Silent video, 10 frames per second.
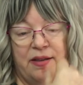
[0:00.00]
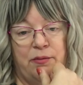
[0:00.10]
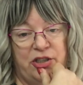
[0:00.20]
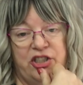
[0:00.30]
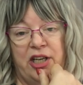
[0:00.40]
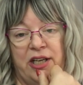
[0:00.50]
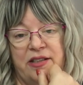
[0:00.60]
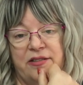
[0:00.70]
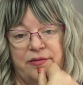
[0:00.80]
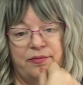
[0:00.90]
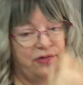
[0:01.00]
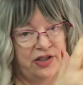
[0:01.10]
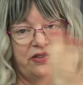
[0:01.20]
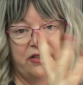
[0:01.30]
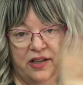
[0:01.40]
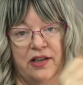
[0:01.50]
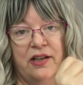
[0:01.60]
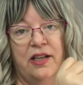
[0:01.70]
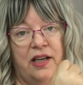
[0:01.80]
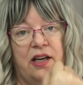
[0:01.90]
which she is, She is
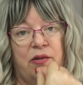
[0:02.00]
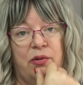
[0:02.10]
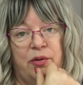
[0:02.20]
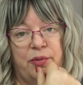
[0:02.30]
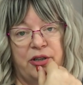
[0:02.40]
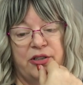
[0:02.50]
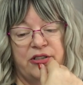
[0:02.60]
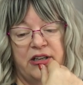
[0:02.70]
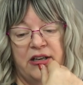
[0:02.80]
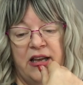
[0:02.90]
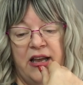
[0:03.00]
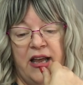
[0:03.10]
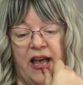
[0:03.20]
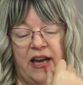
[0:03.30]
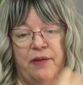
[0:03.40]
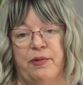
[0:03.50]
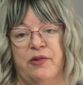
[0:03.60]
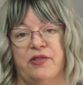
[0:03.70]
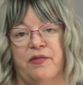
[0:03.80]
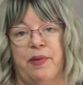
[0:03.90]
clearly a cruel person and
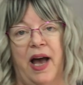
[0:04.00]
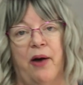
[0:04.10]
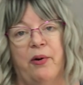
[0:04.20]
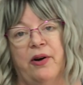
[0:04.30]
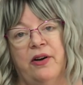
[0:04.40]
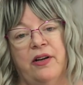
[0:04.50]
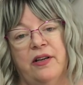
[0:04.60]
abuse of power.